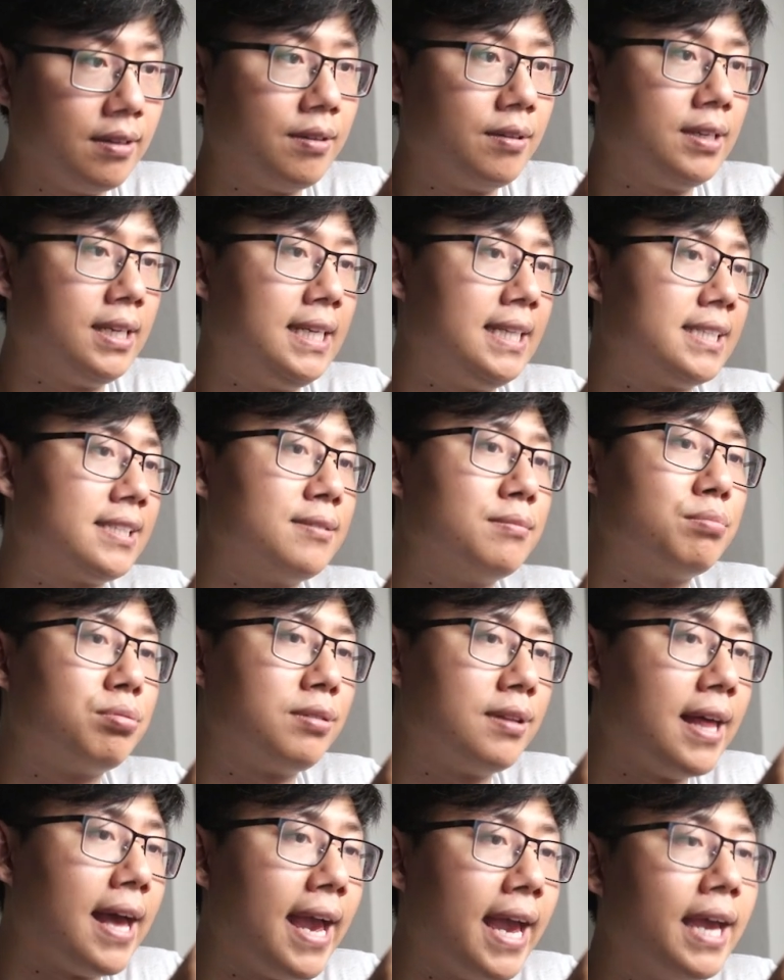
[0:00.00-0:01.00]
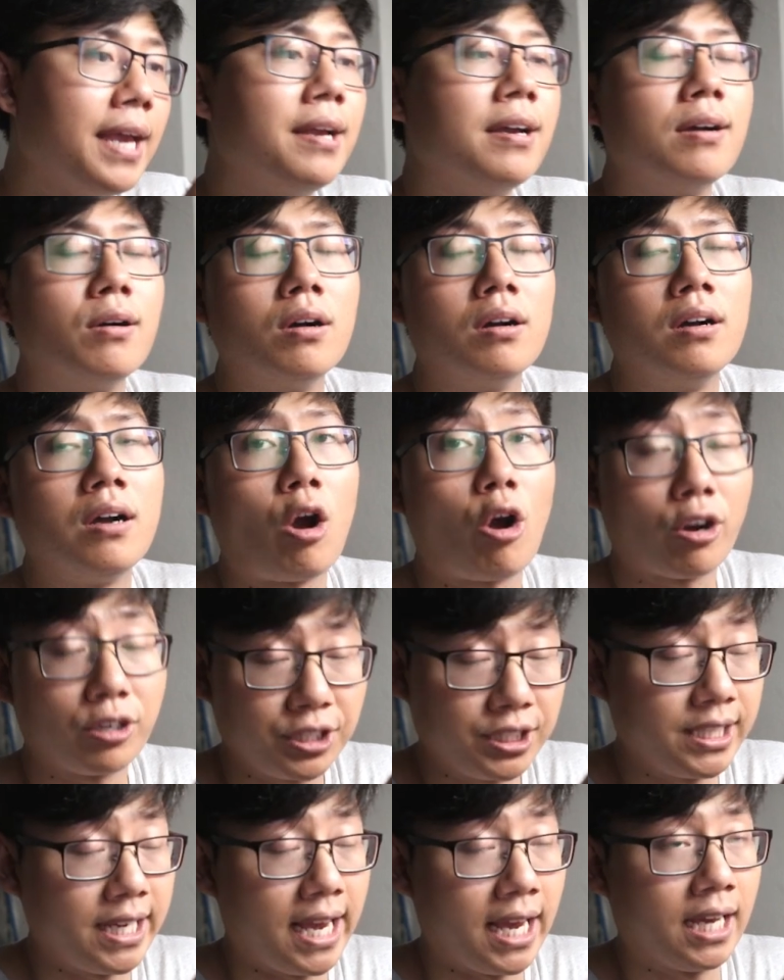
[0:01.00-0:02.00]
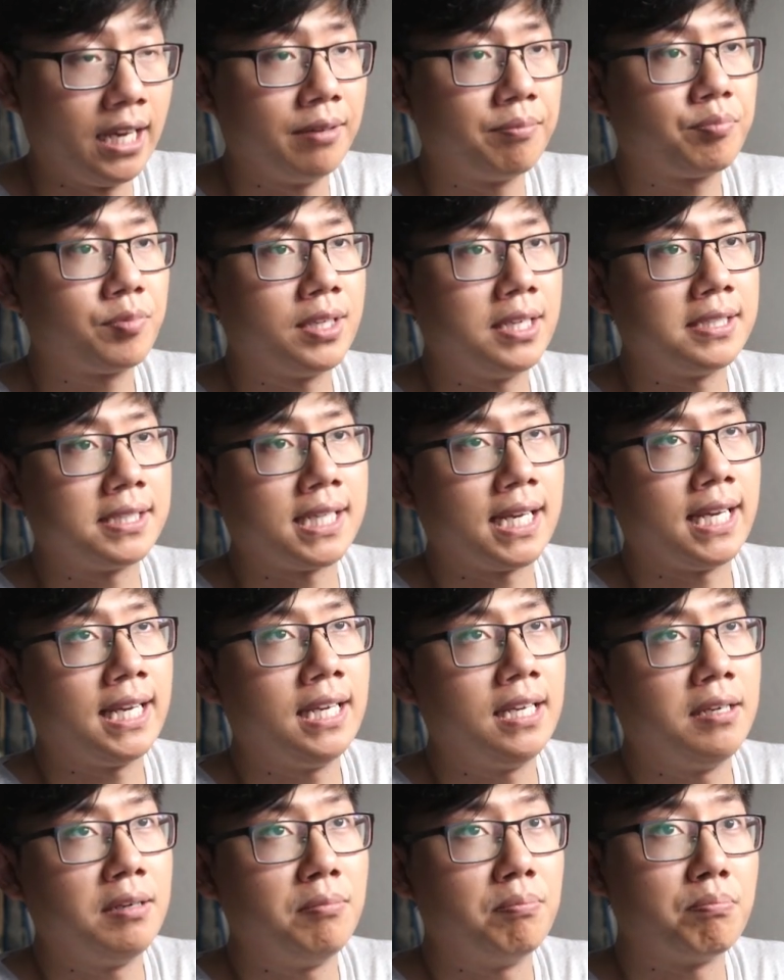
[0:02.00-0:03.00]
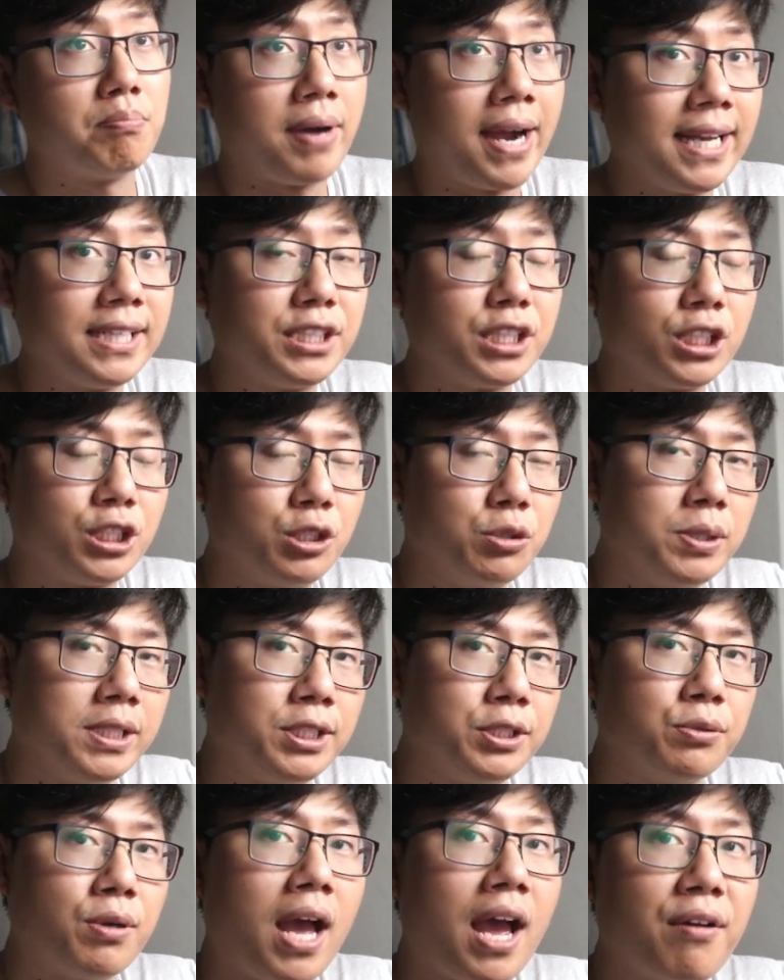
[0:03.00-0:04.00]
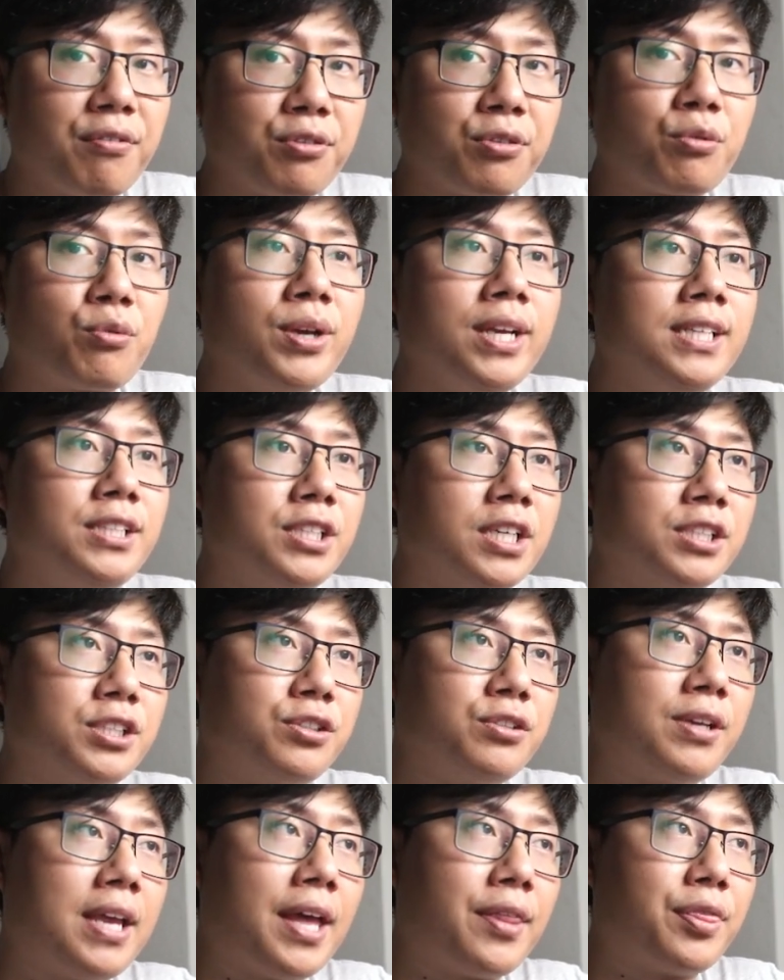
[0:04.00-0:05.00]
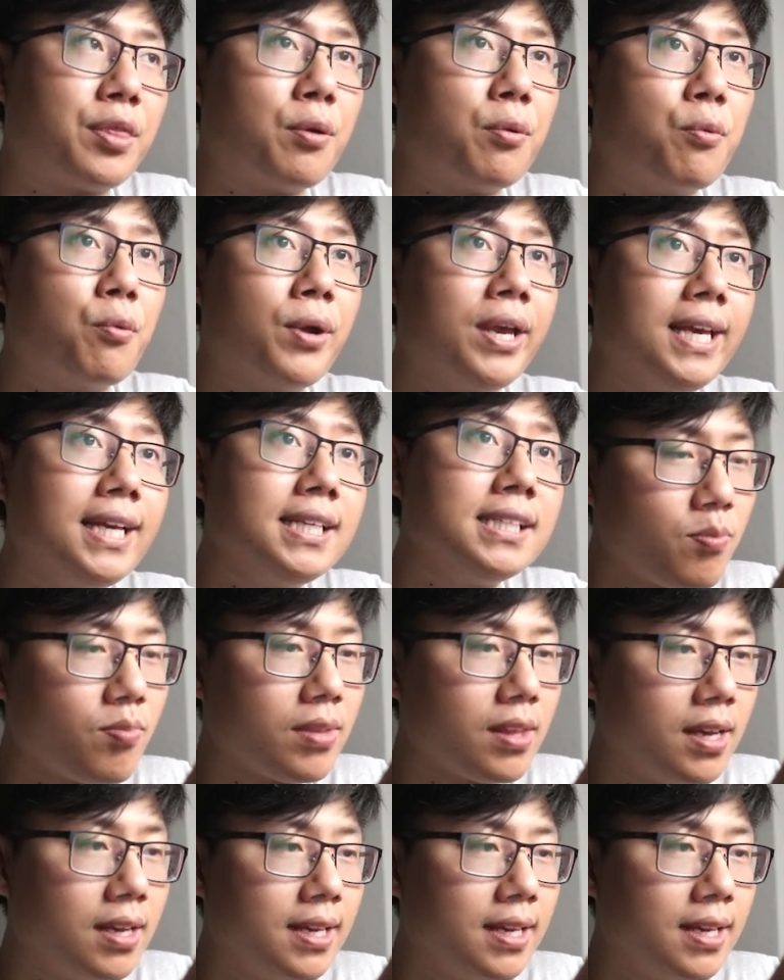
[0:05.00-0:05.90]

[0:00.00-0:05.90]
He doesn't play RTA. He said he might just do it to F3 just to get the wings.